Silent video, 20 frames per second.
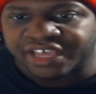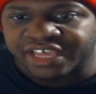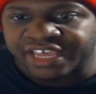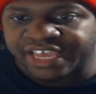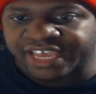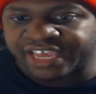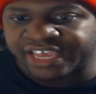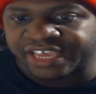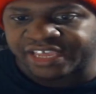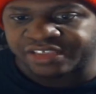
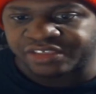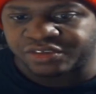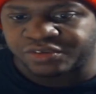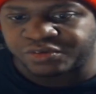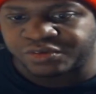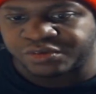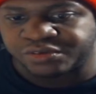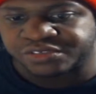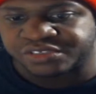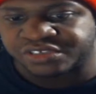and
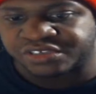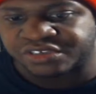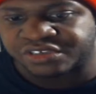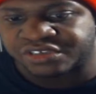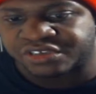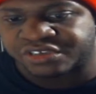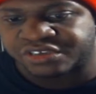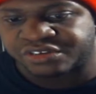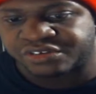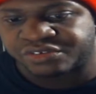you use
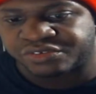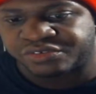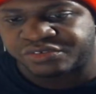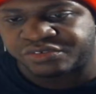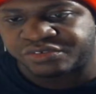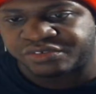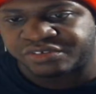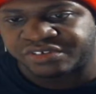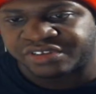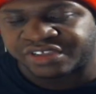
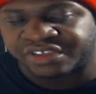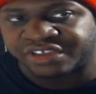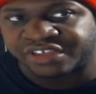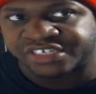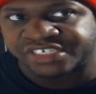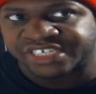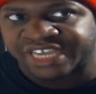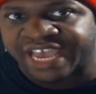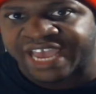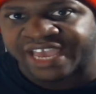the
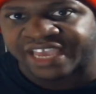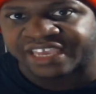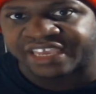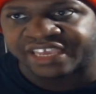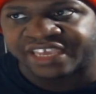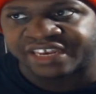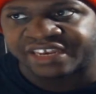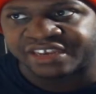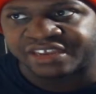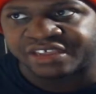jack
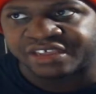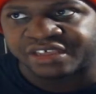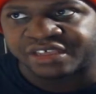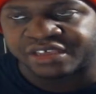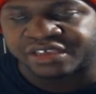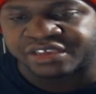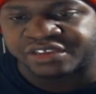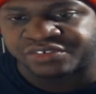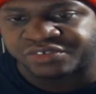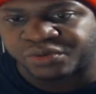in
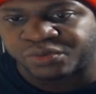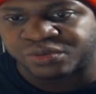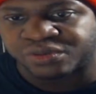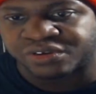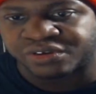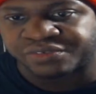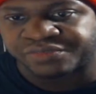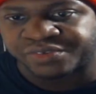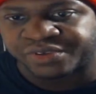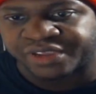the
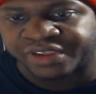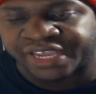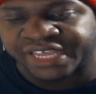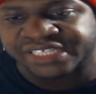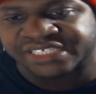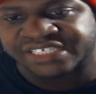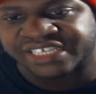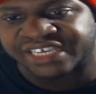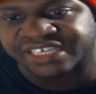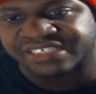controller for your
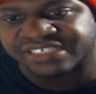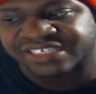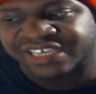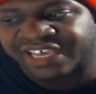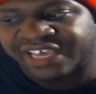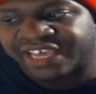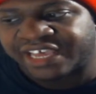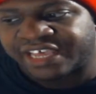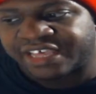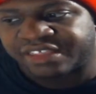headsets,
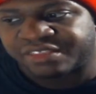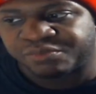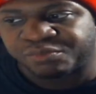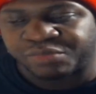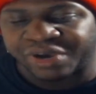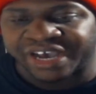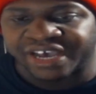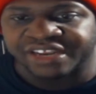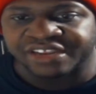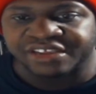
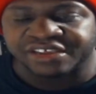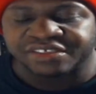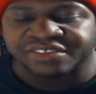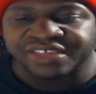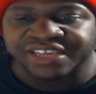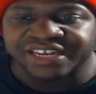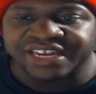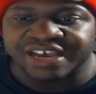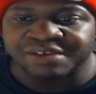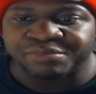by the
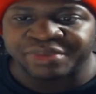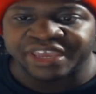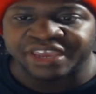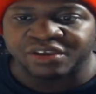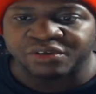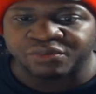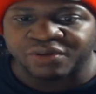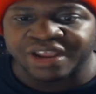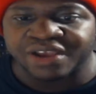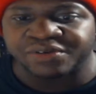thing not
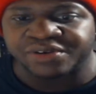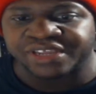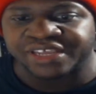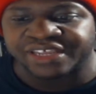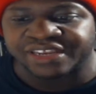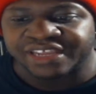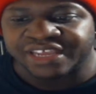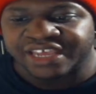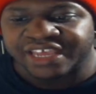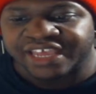being
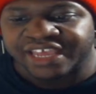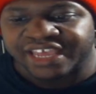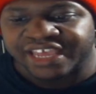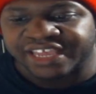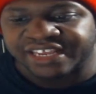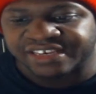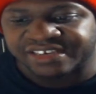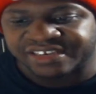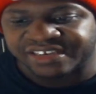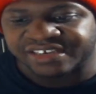grounded,
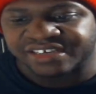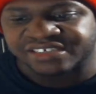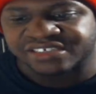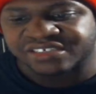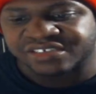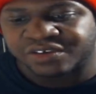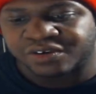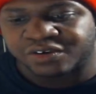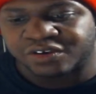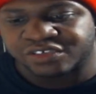it
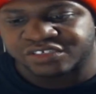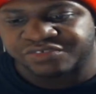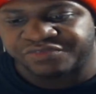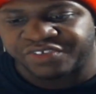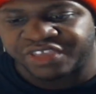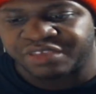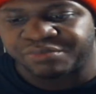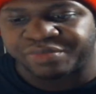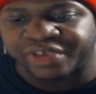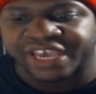does cause
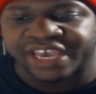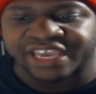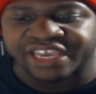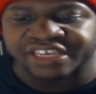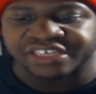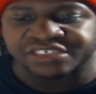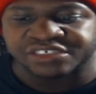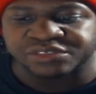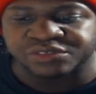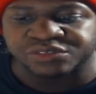feedback
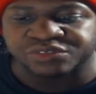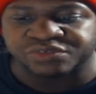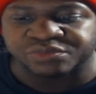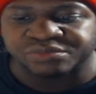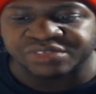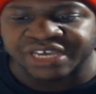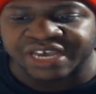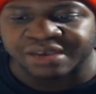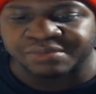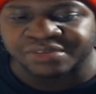issues
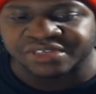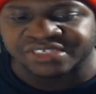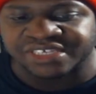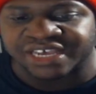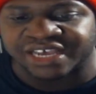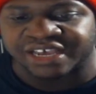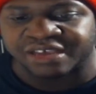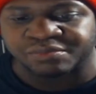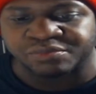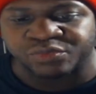from time to
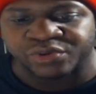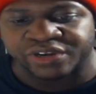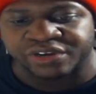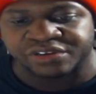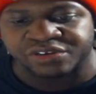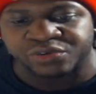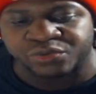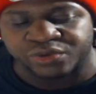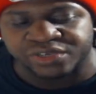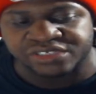time,
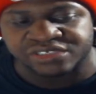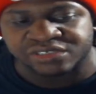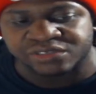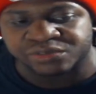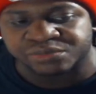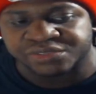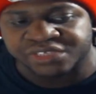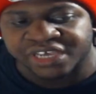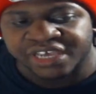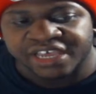weird noise
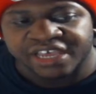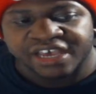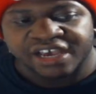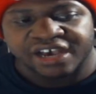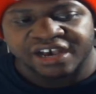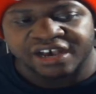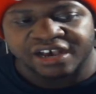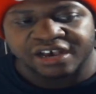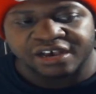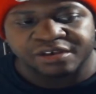loops.
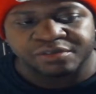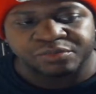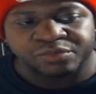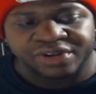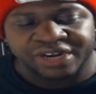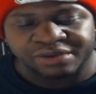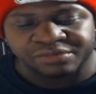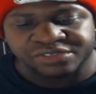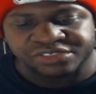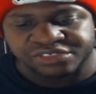
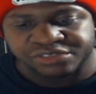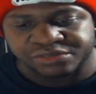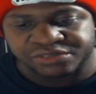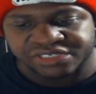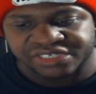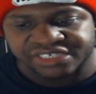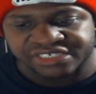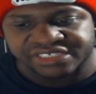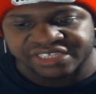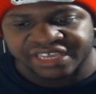When I was
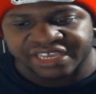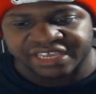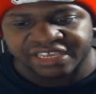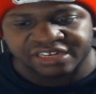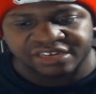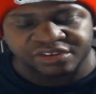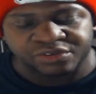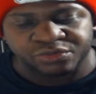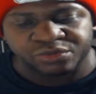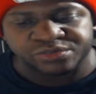using this thing
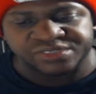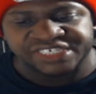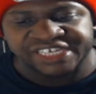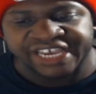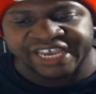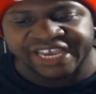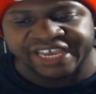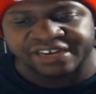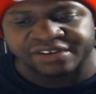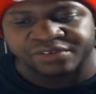in the group
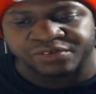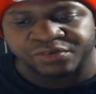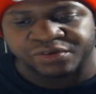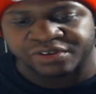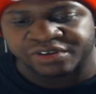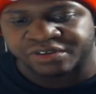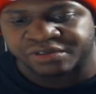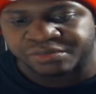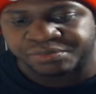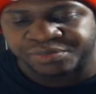chat
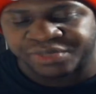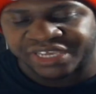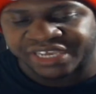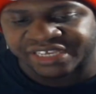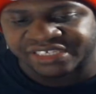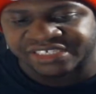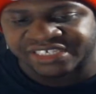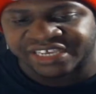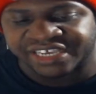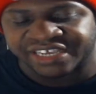on the
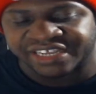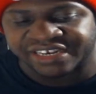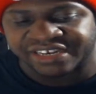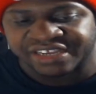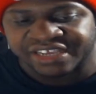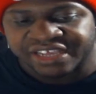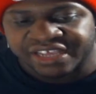PSN,